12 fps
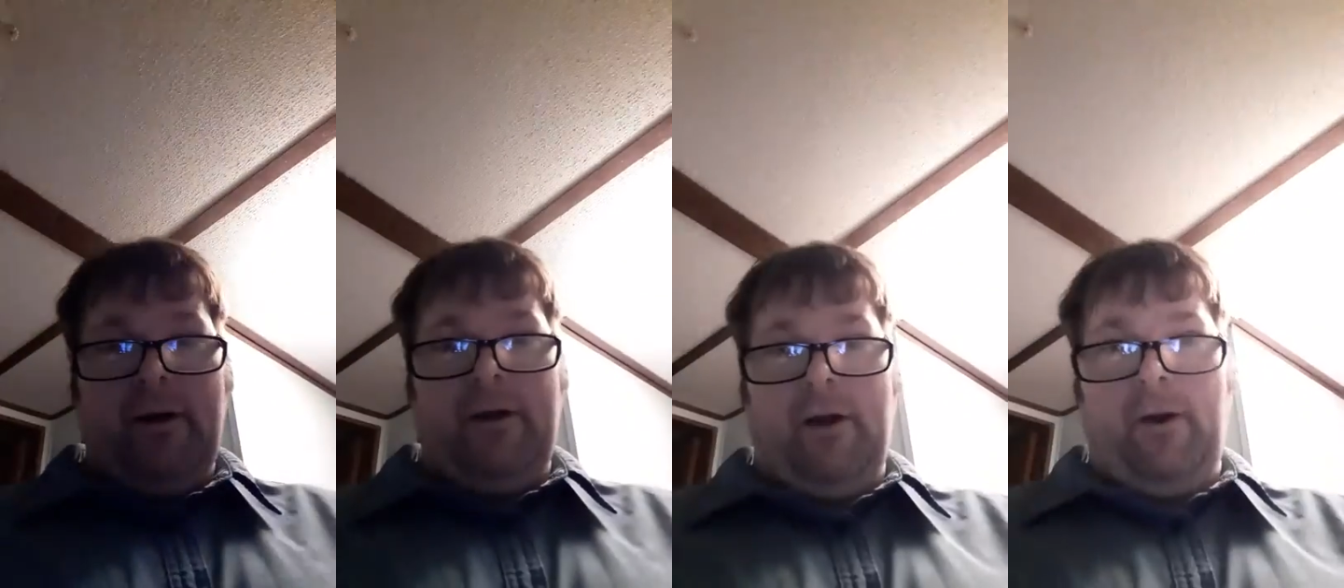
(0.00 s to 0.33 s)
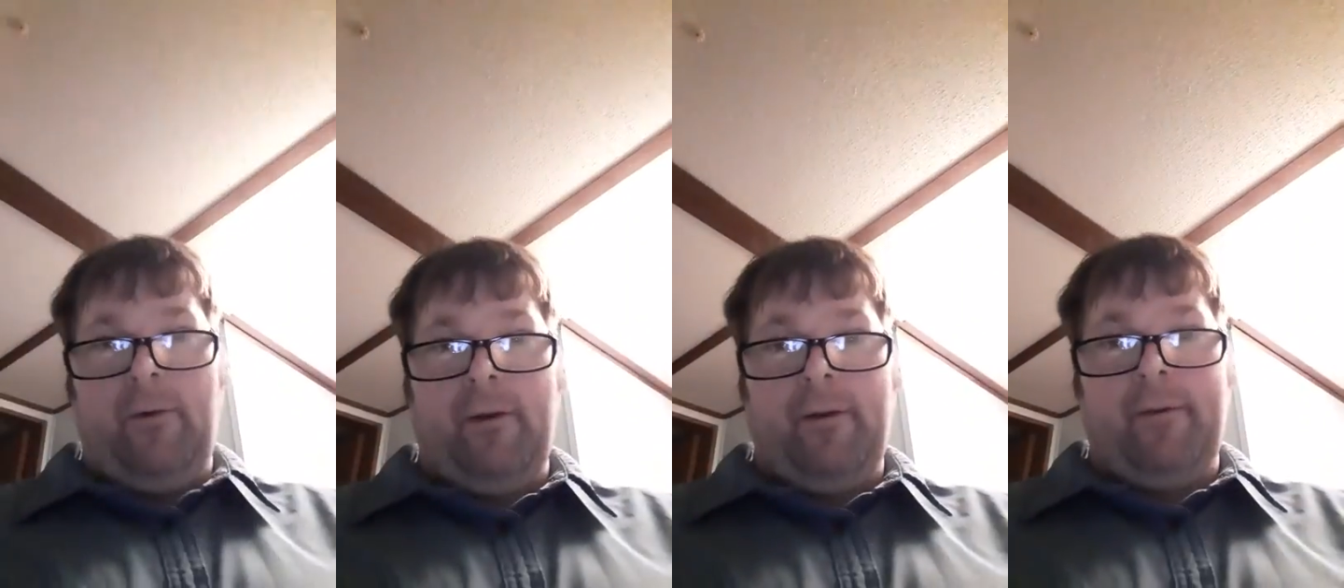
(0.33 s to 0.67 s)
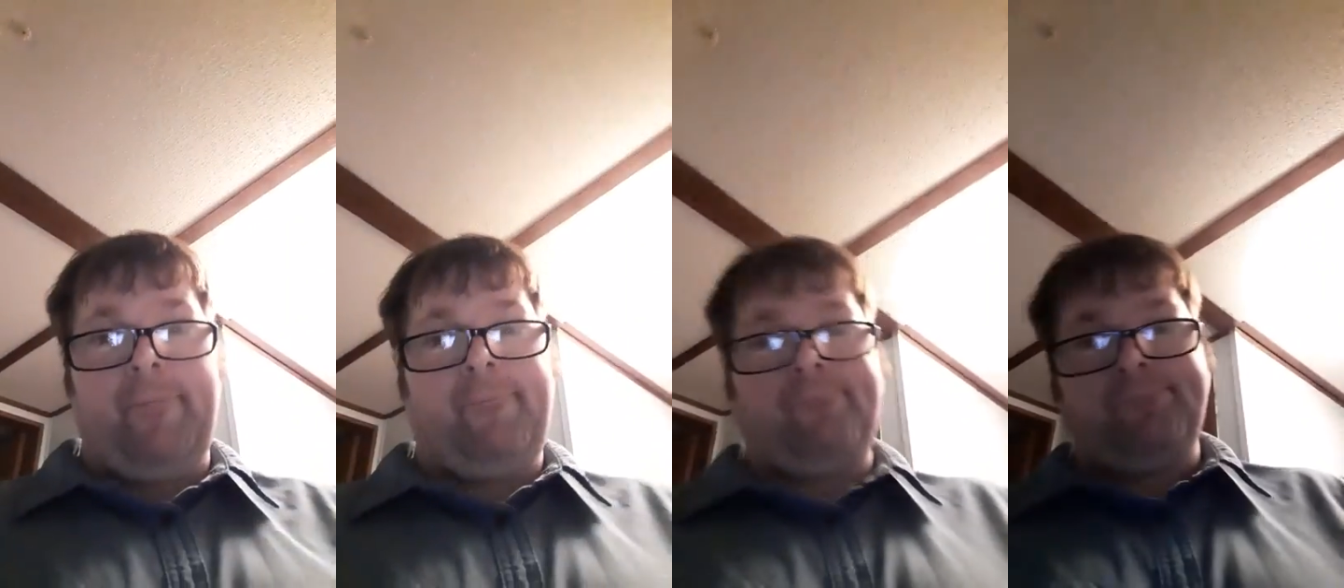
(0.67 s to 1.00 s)
you know,
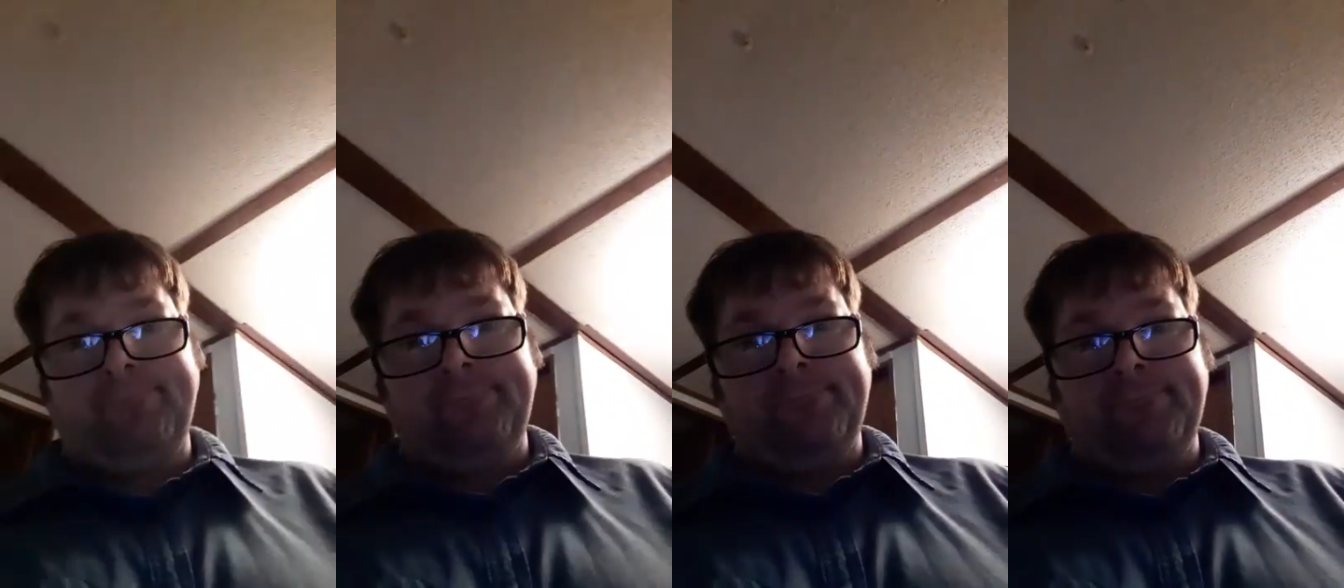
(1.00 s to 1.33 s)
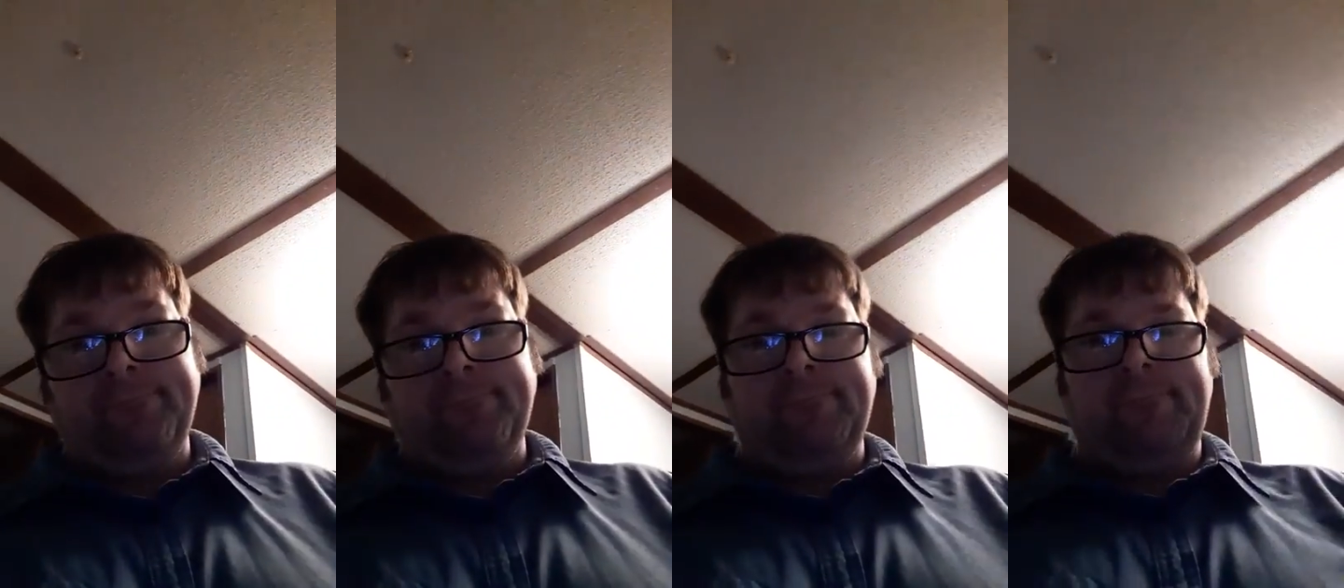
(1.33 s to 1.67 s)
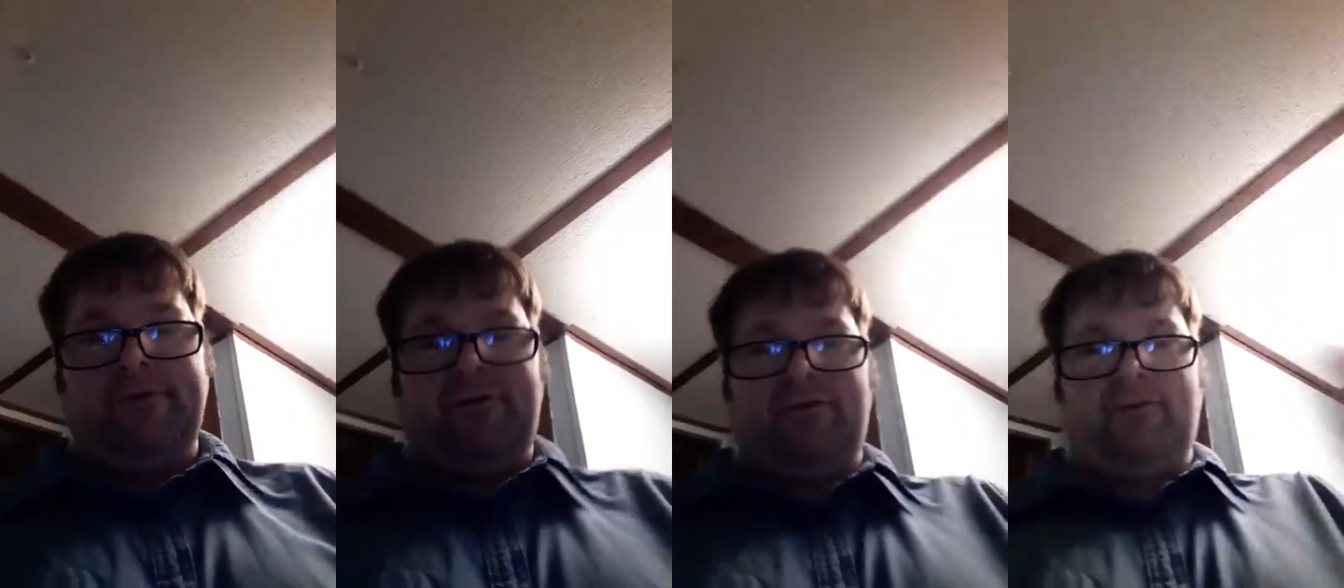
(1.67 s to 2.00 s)

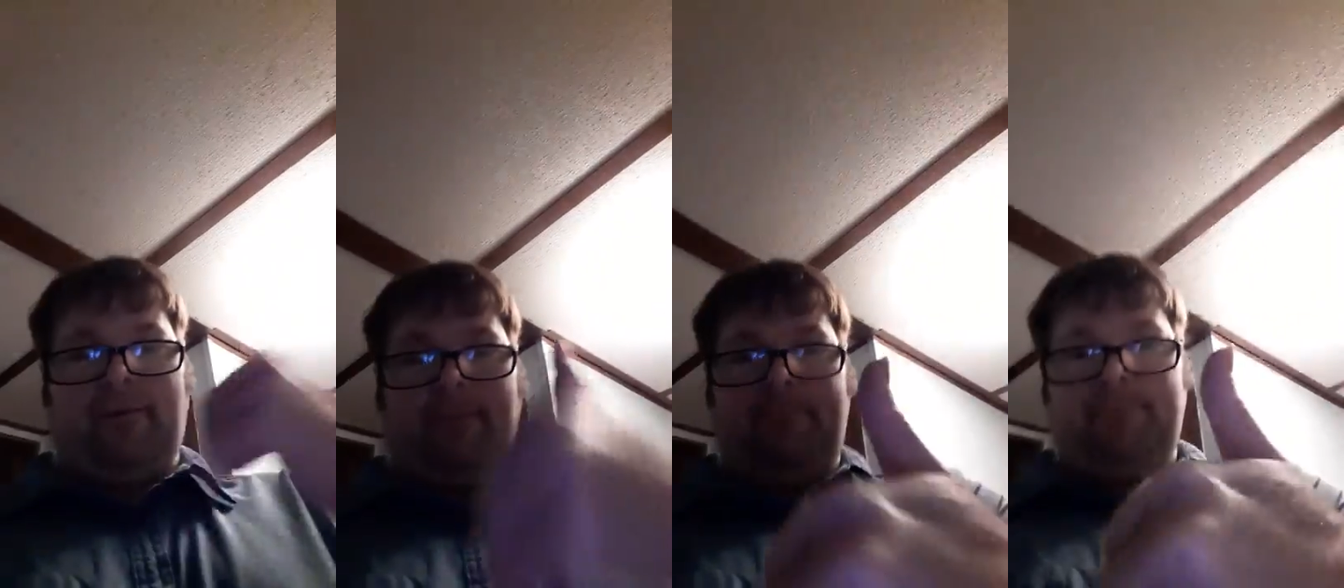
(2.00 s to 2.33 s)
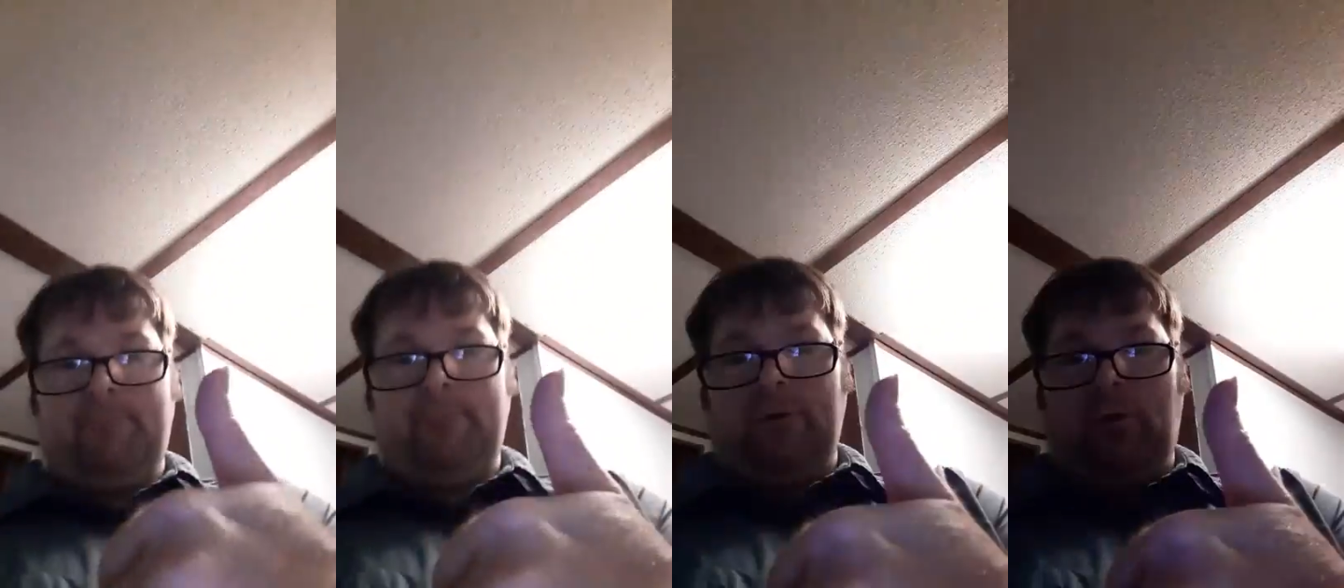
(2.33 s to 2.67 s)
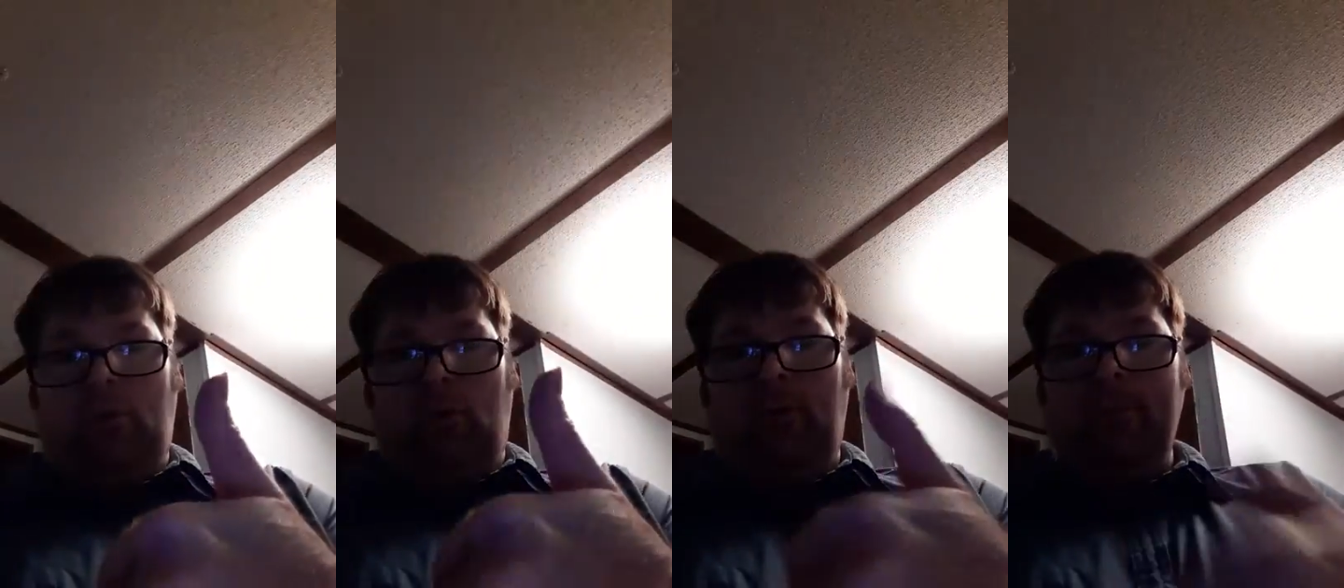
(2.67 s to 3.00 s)
which is
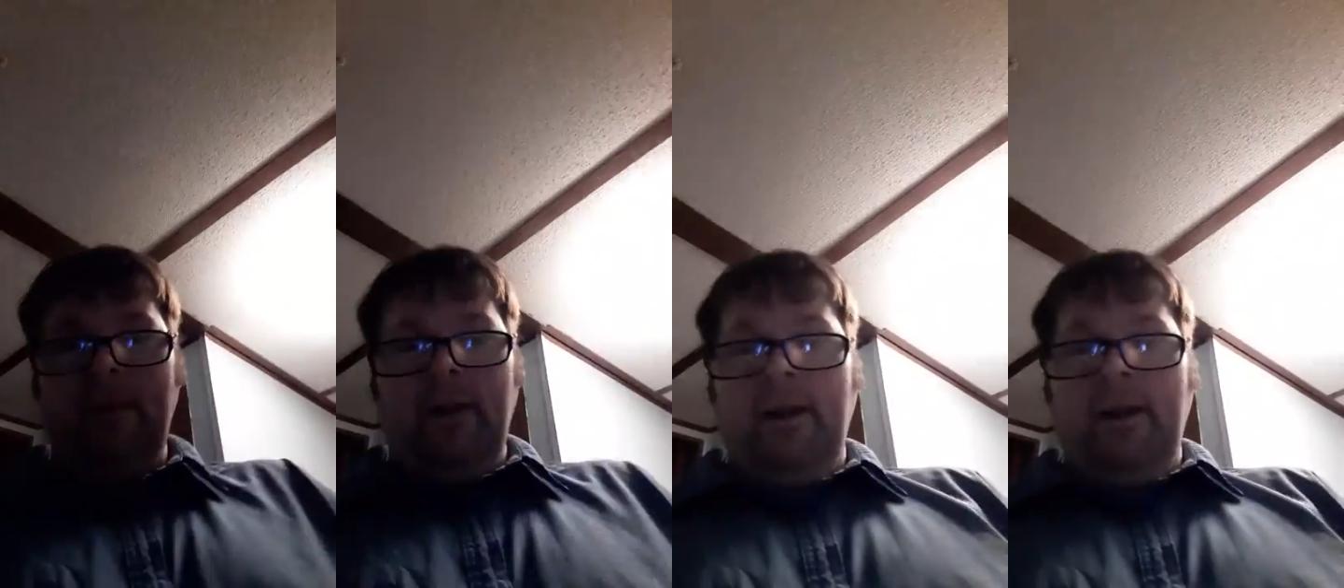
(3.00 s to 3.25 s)
cool.